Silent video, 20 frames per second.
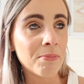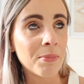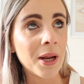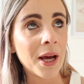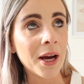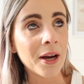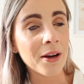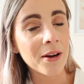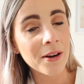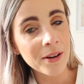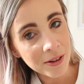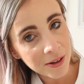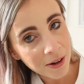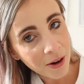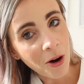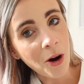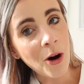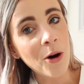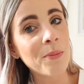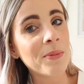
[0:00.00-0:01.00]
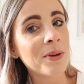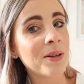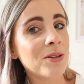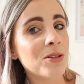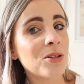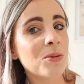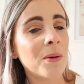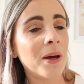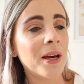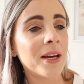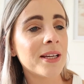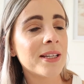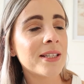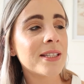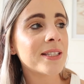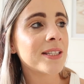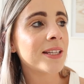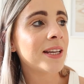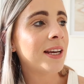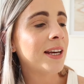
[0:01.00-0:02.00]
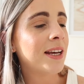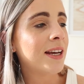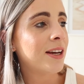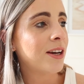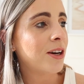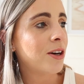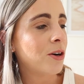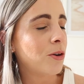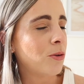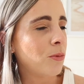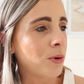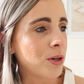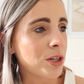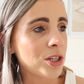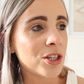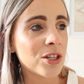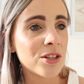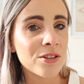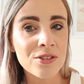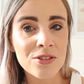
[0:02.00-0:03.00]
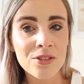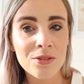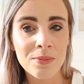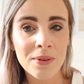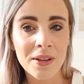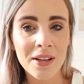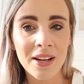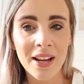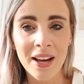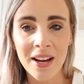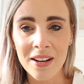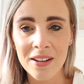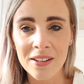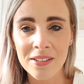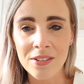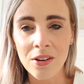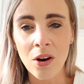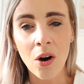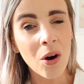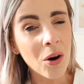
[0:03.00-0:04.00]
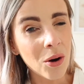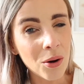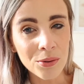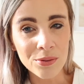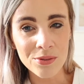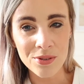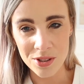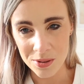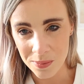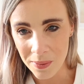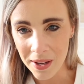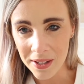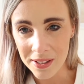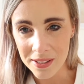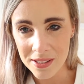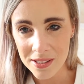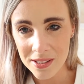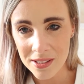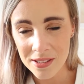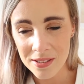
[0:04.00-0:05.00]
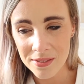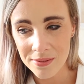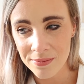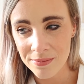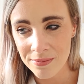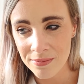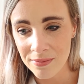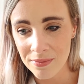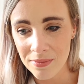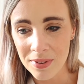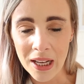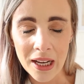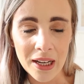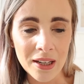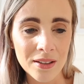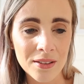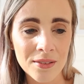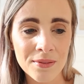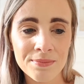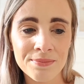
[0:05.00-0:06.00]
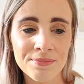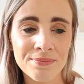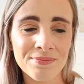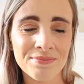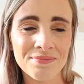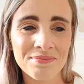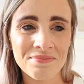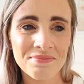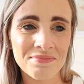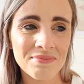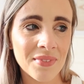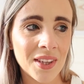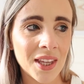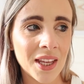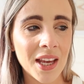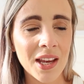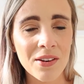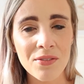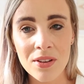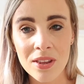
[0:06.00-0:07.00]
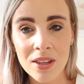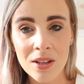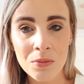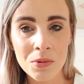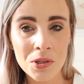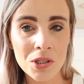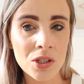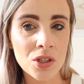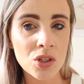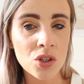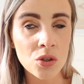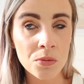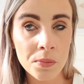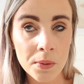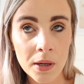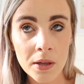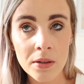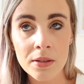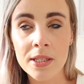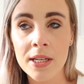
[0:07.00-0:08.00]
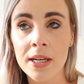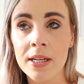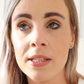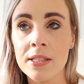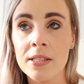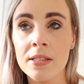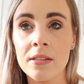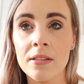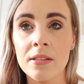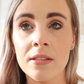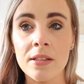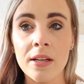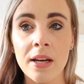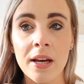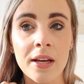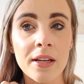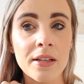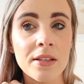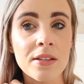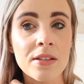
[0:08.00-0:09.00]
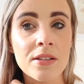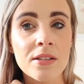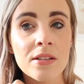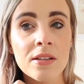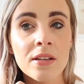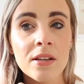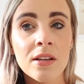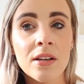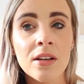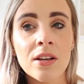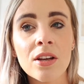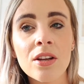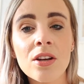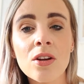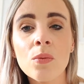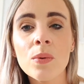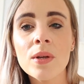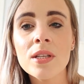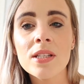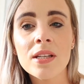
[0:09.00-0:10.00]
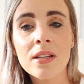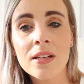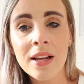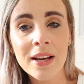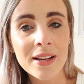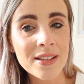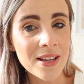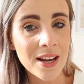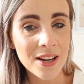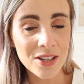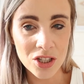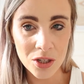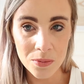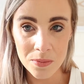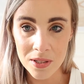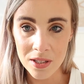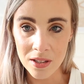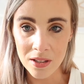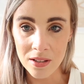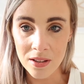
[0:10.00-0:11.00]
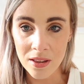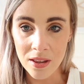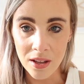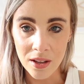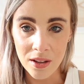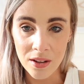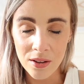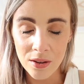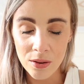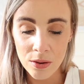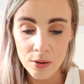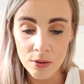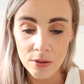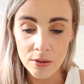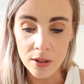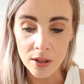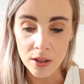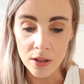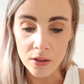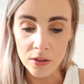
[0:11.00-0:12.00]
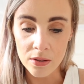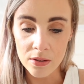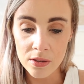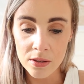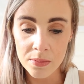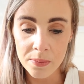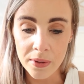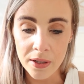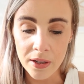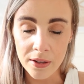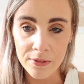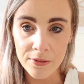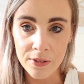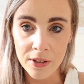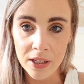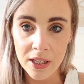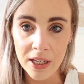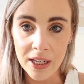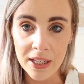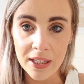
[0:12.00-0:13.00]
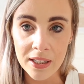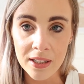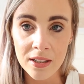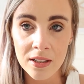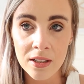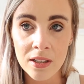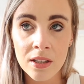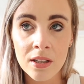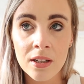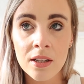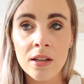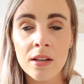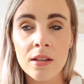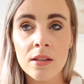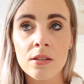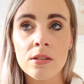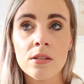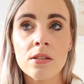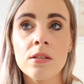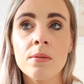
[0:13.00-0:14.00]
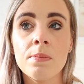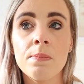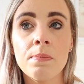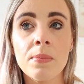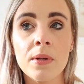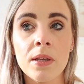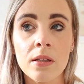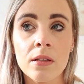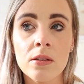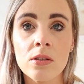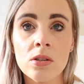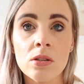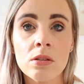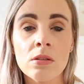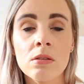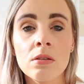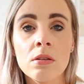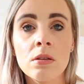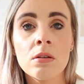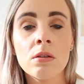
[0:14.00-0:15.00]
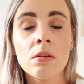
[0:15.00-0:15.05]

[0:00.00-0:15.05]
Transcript: black calming space, which used to be like an old space. Like everything was just super outdated, and you know, we did like touch-ups here and there through the years, but I feel like this is the biggest